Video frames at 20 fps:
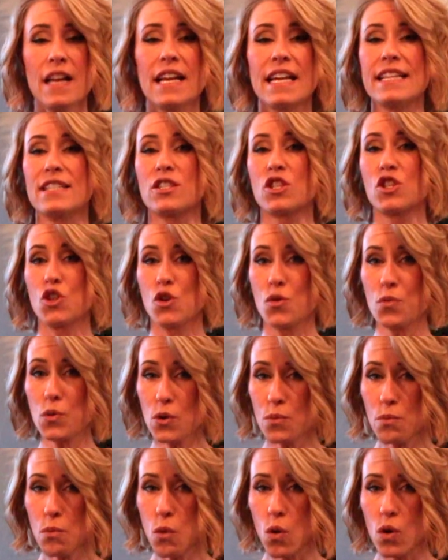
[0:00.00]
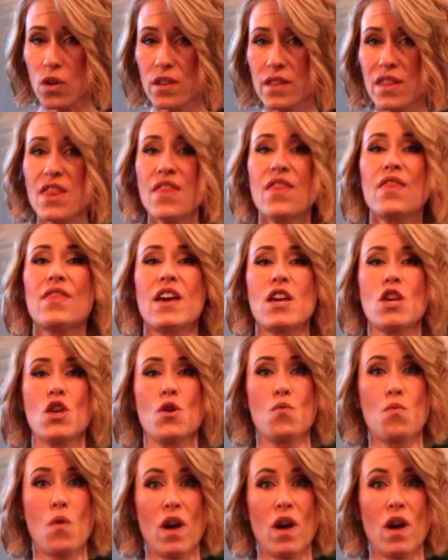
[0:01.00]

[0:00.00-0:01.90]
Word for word: It's super important that you,